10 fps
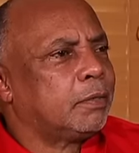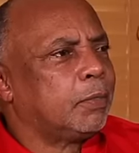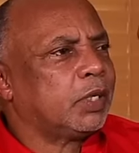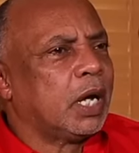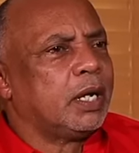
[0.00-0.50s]

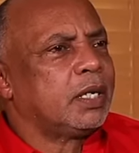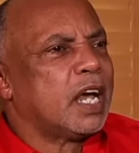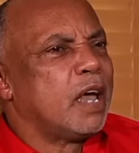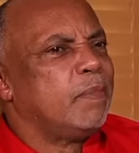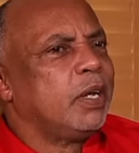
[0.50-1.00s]
But at the
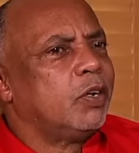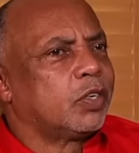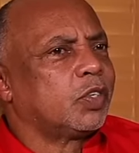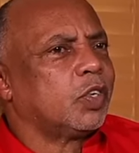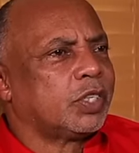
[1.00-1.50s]
time, it
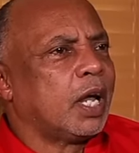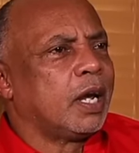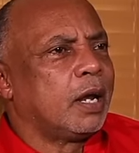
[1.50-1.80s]
was just at